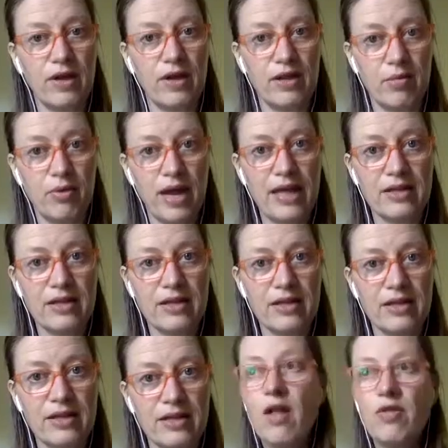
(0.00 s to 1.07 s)
the brand.
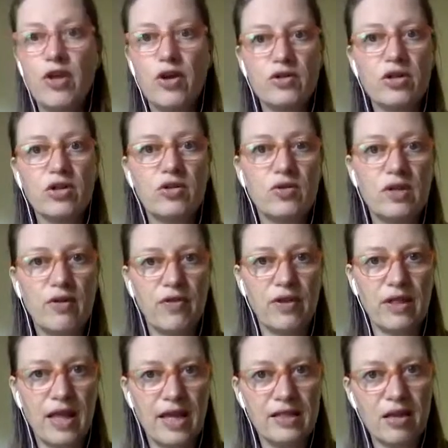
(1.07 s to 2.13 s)
So those are two different
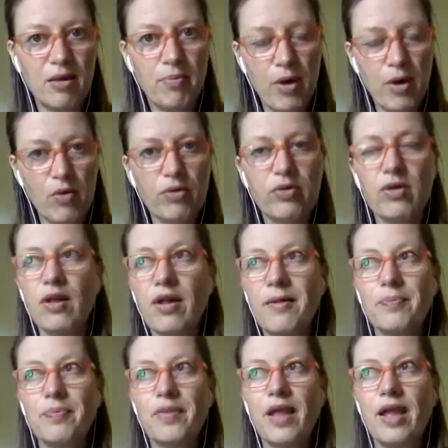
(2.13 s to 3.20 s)
things. They're both
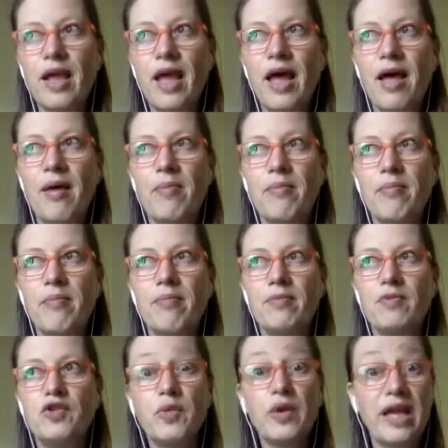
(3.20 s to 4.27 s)

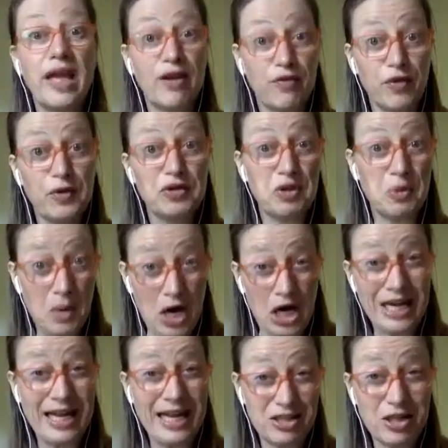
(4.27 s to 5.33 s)
doing influencer
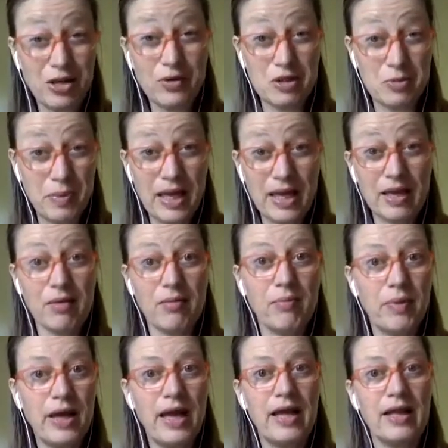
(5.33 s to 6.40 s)
marketing, so to speak,
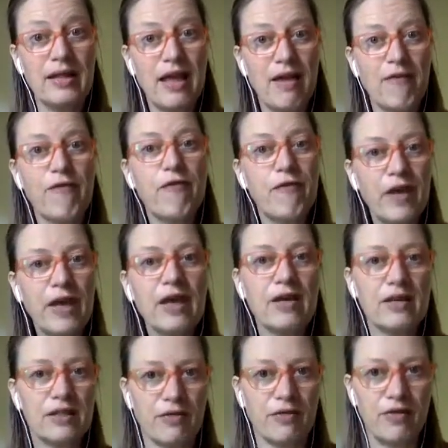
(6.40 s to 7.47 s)
but they feel
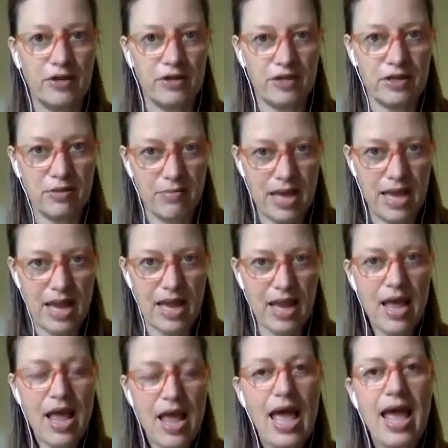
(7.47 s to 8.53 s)
different to me.
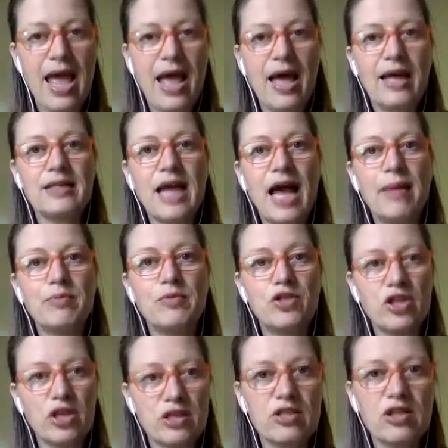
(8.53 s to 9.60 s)
Yeah. And I'm
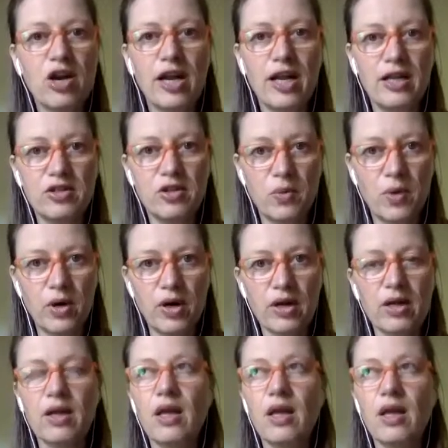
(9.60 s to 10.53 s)
just starting to work